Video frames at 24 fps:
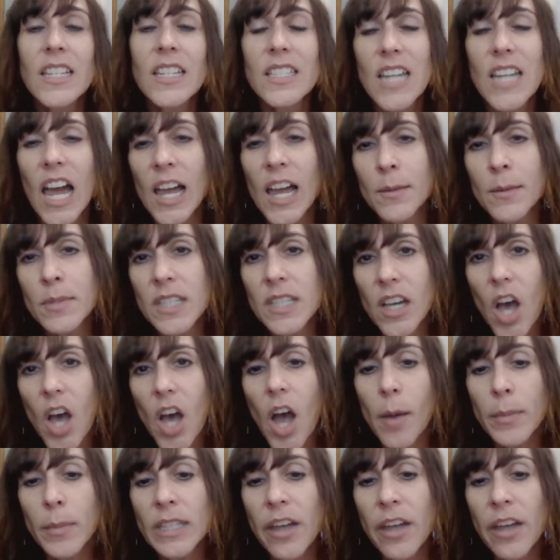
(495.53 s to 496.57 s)
times the
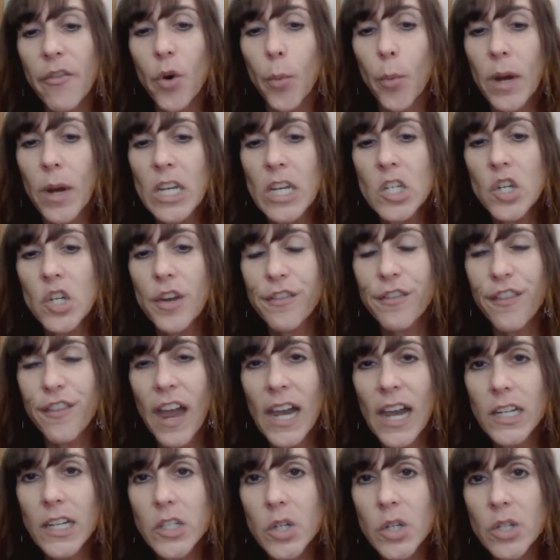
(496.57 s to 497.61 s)
common level ratio
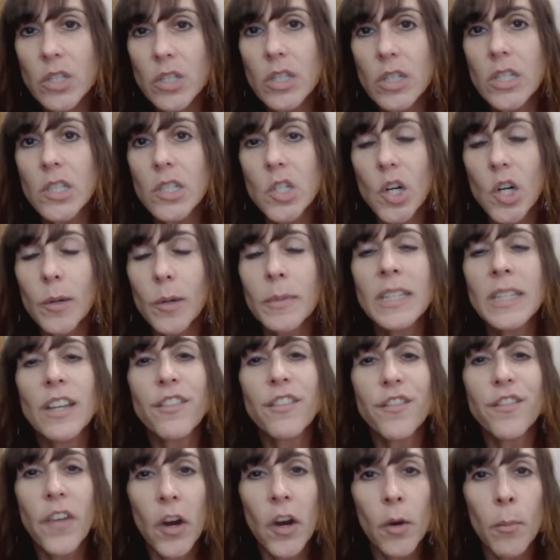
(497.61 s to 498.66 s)
factor to determine the
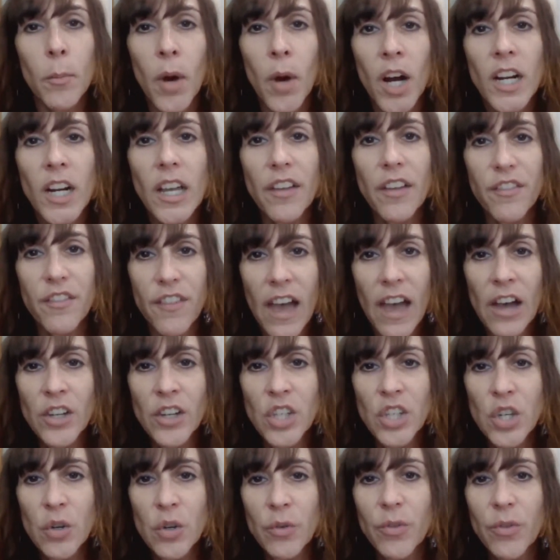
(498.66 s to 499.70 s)
fair market
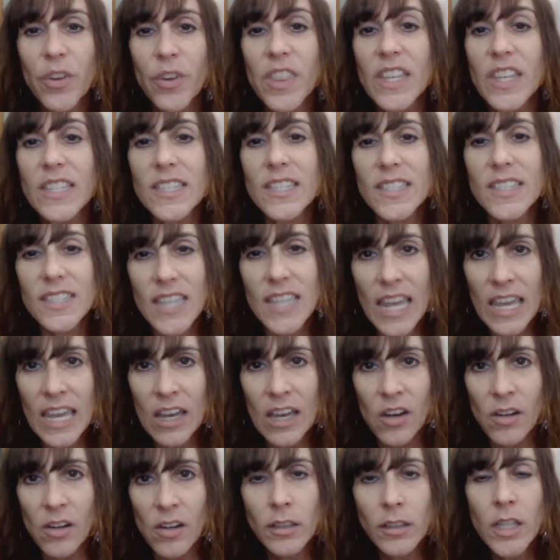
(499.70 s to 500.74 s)
value for the
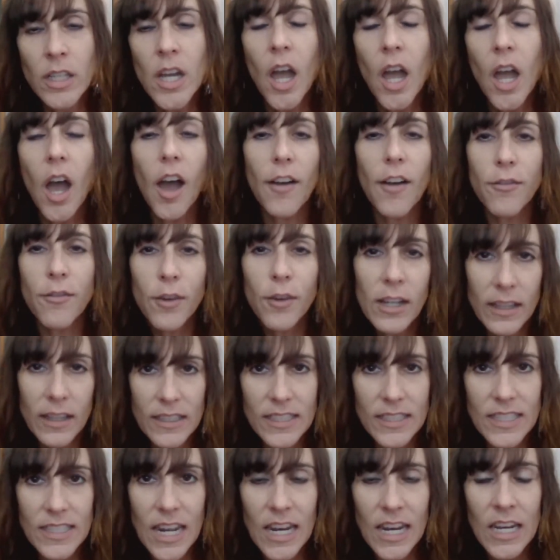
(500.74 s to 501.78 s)
sale of real
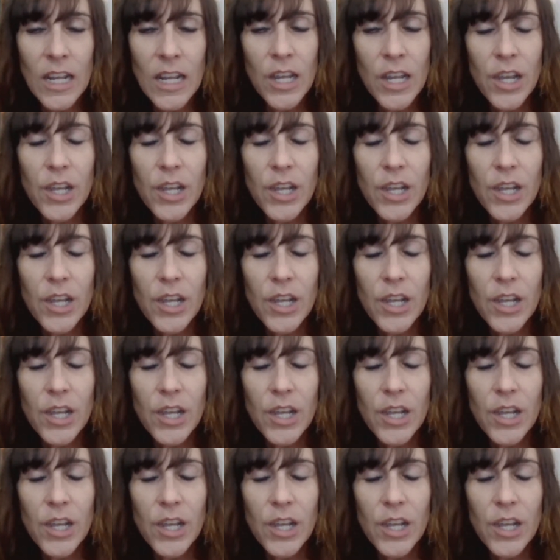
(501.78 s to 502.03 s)
estate.